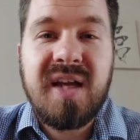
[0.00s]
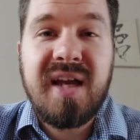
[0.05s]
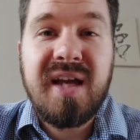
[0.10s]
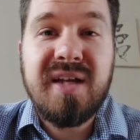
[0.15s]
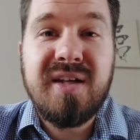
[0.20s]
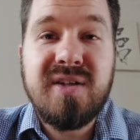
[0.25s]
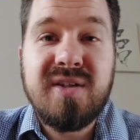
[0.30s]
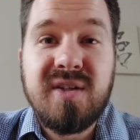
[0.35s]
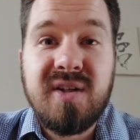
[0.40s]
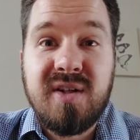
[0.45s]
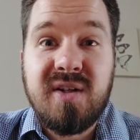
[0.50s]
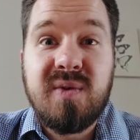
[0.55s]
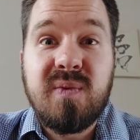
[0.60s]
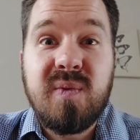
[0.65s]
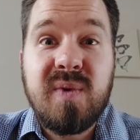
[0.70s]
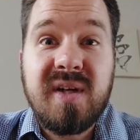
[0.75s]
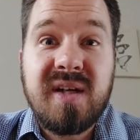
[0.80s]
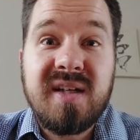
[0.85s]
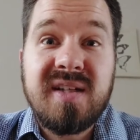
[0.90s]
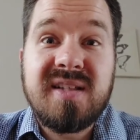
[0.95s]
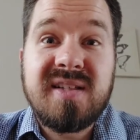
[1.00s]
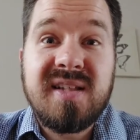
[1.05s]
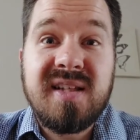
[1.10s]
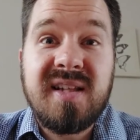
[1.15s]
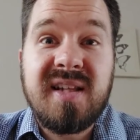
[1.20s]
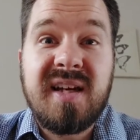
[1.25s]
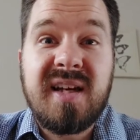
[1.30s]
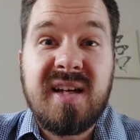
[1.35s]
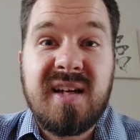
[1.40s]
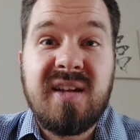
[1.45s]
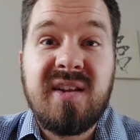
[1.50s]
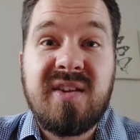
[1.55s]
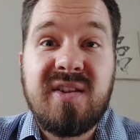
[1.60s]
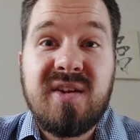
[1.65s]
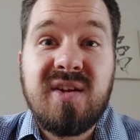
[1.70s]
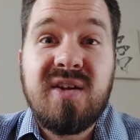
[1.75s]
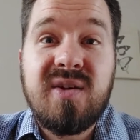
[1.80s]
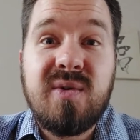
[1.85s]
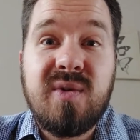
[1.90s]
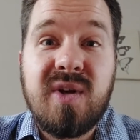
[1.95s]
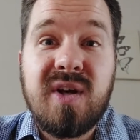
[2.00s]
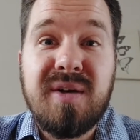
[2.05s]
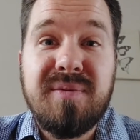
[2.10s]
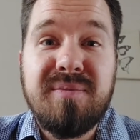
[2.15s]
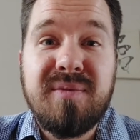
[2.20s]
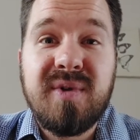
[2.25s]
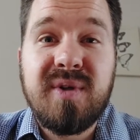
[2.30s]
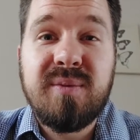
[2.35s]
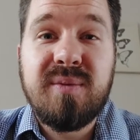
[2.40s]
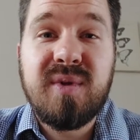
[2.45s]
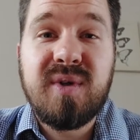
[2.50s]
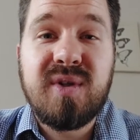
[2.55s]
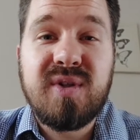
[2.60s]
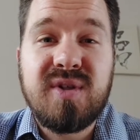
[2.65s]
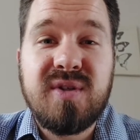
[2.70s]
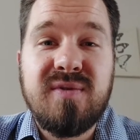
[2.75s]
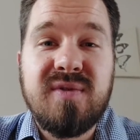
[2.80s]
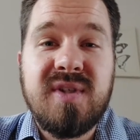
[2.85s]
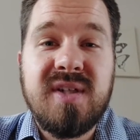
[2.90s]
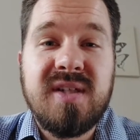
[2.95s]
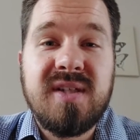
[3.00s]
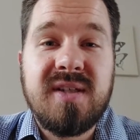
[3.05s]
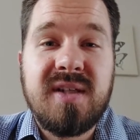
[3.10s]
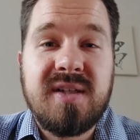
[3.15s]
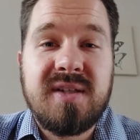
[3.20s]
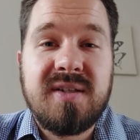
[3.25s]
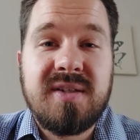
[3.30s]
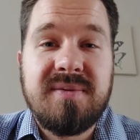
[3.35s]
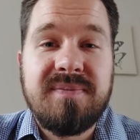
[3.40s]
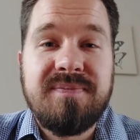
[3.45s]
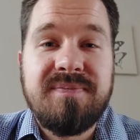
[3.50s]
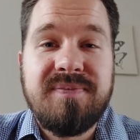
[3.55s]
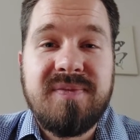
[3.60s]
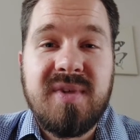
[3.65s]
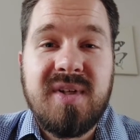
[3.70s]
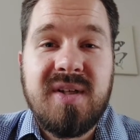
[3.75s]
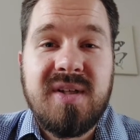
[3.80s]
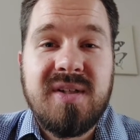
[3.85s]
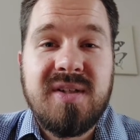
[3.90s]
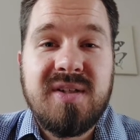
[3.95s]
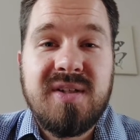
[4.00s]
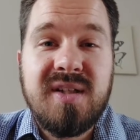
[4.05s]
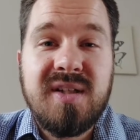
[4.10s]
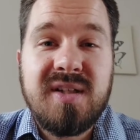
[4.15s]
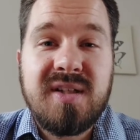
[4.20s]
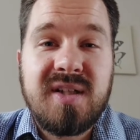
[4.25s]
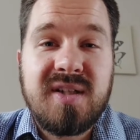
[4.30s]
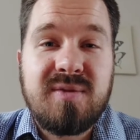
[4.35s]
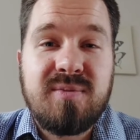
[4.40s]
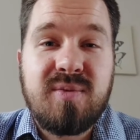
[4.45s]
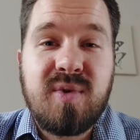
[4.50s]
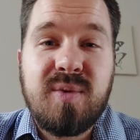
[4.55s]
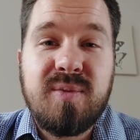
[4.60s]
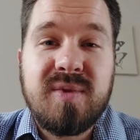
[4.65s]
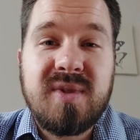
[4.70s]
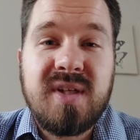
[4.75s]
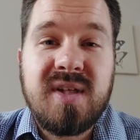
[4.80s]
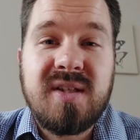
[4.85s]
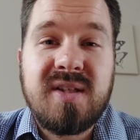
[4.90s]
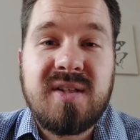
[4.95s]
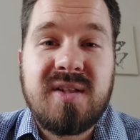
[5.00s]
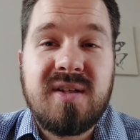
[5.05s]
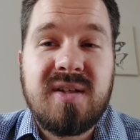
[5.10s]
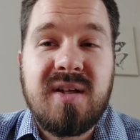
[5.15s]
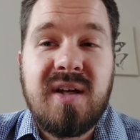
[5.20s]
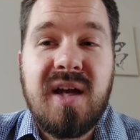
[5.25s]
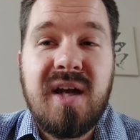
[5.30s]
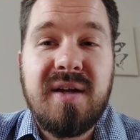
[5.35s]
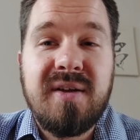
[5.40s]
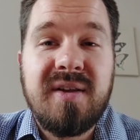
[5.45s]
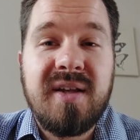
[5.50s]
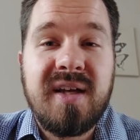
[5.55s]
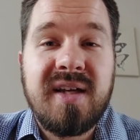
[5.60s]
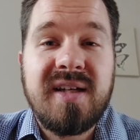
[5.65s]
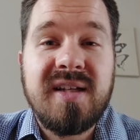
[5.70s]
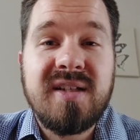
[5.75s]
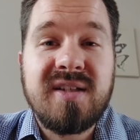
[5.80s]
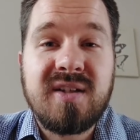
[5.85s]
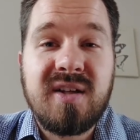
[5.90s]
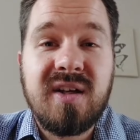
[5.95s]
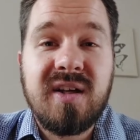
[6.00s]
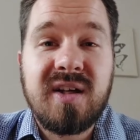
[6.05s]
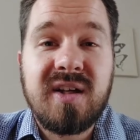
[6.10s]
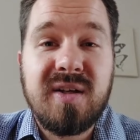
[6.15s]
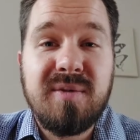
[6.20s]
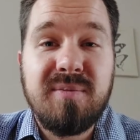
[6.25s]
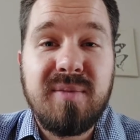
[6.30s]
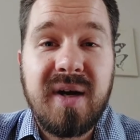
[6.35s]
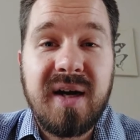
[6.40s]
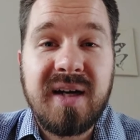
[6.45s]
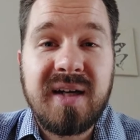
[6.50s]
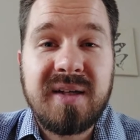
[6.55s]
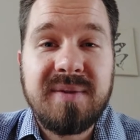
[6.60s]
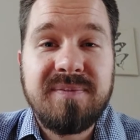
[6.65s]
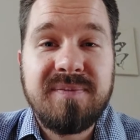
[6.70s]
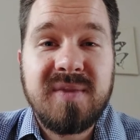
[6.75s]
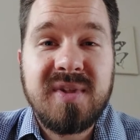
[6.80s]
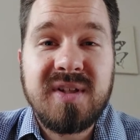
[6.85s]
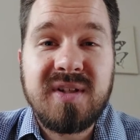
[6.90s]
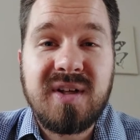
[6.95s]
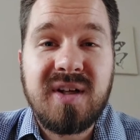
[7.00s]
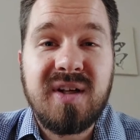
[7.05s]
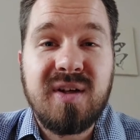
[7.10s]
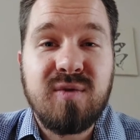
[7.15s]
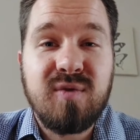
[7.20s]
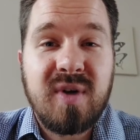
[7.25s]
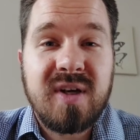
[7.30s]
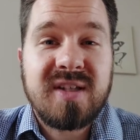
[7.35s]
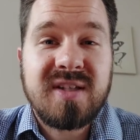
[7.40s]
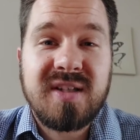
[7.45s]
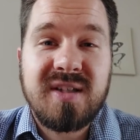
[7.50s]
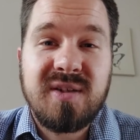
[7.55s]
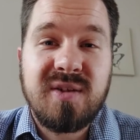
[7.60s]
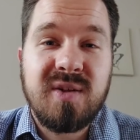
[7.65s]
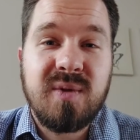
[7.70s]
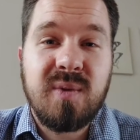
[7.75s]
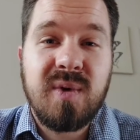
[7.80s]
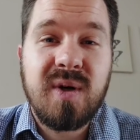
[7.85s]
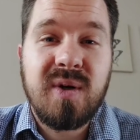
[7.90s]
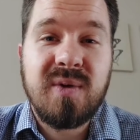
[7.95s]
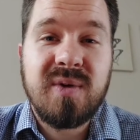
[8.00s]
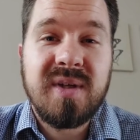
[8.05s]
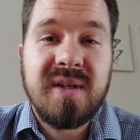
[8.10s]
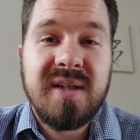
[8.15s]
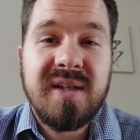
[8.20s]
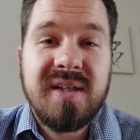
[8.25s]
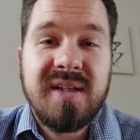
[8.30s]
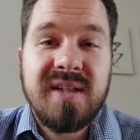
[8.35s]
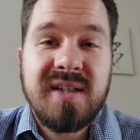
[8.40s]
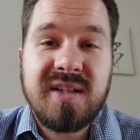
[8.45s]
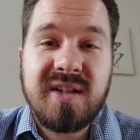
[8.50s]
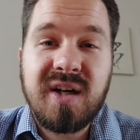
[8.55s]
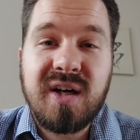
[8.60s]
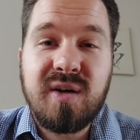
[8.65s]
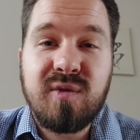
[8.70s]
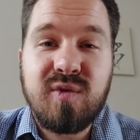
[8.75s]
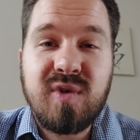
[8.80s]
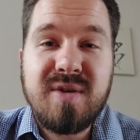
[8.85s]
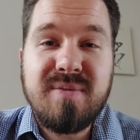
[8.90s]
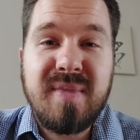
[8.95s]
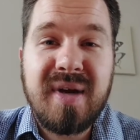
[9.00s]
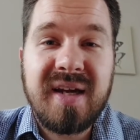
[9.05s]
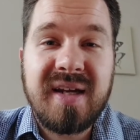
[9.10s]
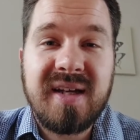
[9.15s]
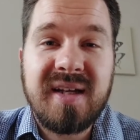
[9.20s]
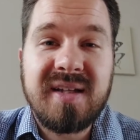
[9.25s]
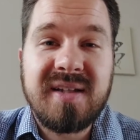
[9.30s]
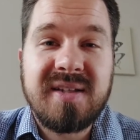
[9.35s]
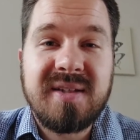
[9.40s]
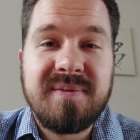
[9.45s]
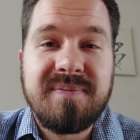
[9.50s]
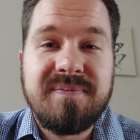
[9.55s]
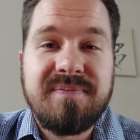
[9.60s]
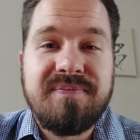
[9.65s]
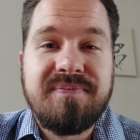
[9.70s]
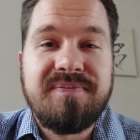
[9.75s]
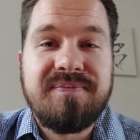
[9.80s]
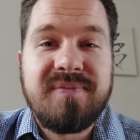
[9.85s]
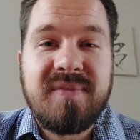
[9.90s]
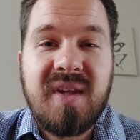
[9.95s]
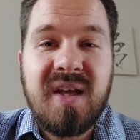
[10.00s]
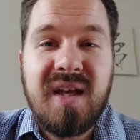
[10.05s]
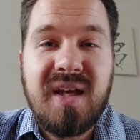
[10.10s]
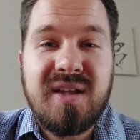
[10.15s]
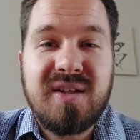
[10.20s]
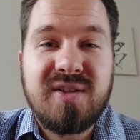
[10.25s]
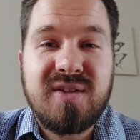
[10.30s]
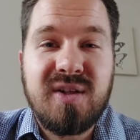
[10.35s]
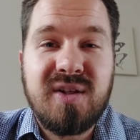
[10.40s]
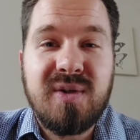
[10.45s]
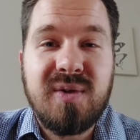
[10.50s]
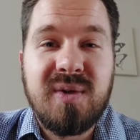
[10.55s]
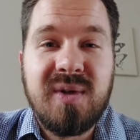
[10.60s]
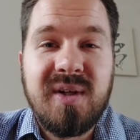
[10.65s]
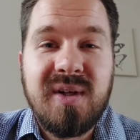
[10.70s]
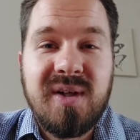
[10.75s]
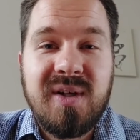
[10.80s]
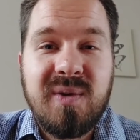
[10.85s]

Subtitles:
And we can see that a third time because of Jesus. Jesus promises that he's going to come back. He's going to rescue the world. He's going to remake it. So